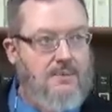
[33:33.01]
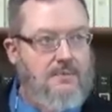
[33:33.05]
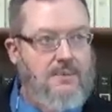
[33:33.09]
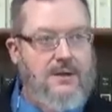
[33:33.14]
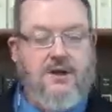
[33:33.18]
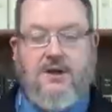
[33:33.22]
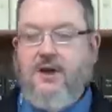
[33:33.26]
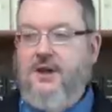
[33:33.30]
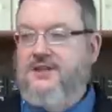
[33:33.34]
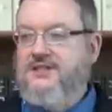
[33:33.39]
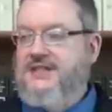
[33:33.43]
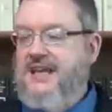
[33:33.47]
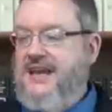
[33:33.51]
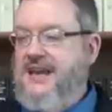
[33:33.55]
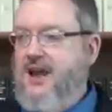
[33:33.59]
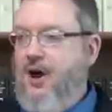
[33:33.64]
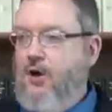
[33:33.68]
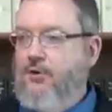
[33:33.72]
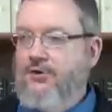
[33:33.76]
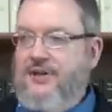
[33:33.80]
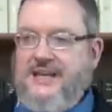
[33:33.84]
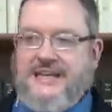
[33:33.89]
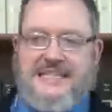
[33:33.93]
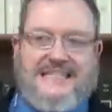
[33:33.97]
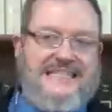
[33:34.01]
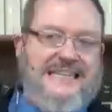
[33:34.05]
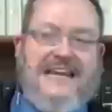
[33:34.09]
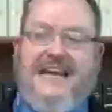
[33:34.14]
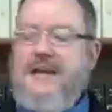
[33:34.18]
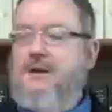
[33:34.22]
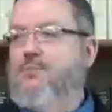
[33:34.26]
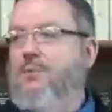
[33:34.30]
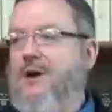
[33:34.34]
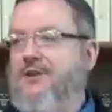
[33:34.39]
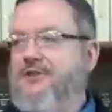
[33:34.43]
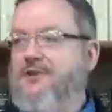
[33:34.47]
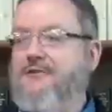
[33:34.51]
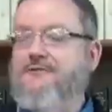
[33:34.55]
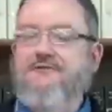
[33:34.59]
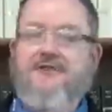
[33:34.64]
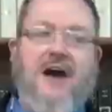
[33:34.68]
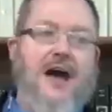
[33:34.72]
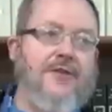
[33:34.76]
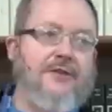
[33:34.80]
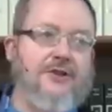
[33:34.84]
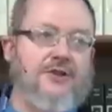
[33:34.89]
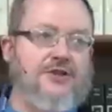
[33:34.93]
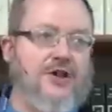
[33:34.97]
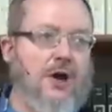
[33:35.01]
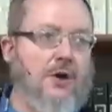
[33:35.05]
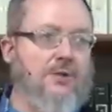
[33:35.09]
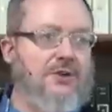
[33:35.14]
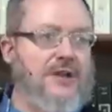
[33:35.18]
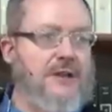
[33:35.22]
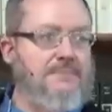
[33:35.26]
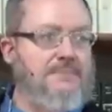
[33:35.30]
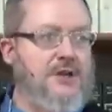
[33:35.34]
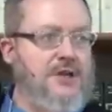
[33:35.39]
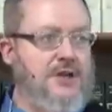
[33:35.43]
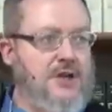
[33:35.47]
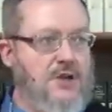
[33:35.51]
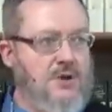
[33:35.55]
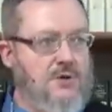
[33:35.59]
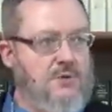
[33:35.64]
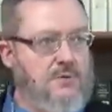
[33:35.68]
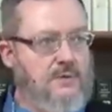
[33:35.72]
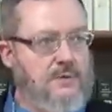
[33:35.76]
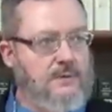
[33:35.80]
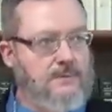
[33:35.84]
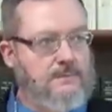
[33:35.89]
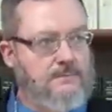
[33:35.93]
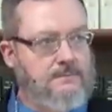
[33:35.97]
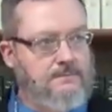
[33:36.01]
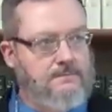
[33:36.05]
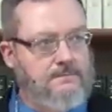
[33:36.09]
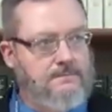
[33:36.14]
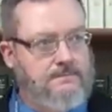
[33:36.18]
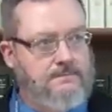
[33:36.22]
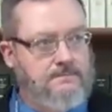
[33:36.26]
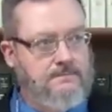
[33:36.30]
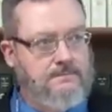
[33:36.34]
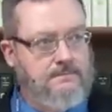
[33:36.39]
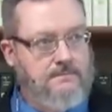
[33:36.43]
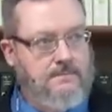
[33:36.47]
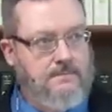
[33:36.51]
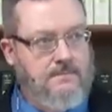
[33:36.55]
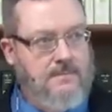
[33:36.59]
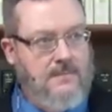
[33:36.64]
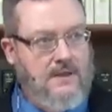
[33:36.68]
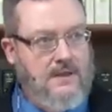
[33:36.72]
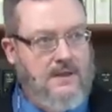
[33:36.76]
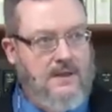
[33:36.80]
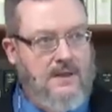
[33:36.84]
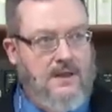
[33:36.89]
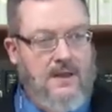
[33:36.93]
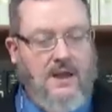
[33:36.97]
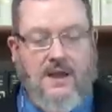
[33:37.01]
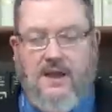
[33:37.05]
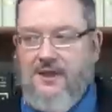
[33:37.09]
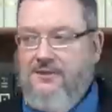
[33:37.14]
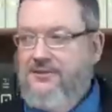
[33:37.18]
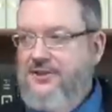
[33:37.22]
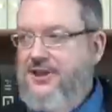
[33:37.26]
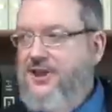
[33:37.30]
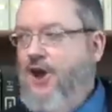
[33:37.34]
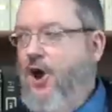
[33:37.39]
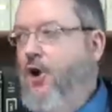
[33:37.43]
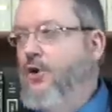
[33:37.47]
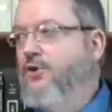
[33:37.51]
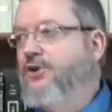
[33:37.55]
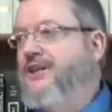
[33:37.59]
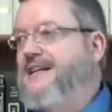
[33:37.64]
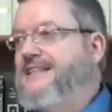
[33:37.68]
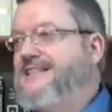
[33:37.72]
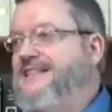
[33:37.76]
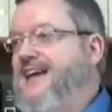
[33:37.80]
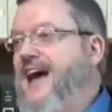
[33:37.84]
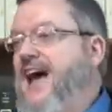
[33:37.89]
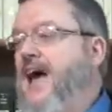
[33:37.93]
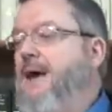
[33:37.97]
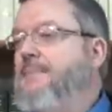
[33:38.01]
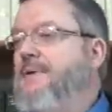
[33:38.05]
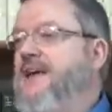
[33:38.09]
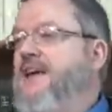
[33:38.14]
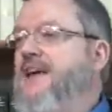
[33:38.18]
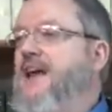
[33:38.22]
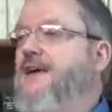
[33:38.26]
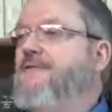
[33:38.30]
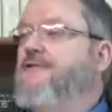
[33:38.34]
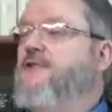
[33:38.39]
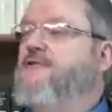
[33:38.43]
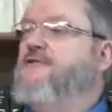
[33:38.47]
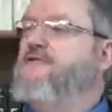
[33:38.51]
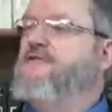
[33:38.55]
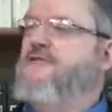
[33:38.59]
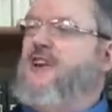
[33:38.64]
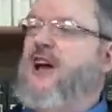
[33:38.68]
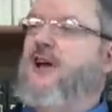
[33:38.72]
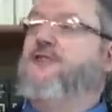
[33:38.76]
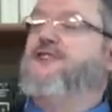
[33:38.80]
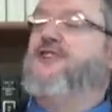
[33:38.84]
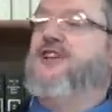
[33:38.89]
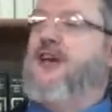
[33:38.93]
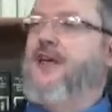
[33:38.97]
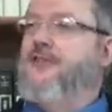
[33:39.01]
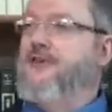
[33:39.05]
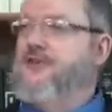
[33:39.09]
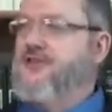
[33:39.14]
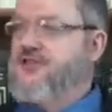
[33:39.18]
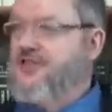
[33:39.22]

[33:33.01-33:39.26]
because he only did what the Father told him to do. The only time he ever felt the other